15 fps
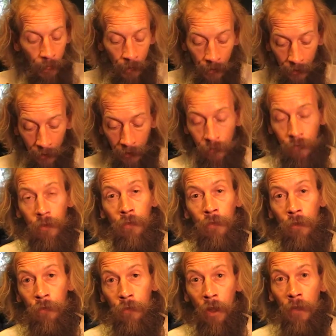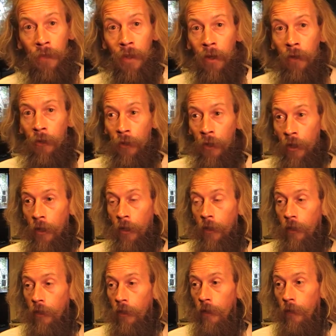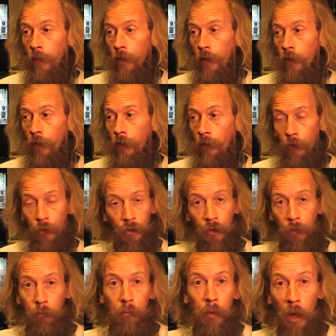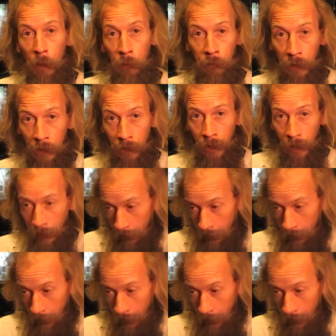At least if you've done that on Earth, you didn't permanently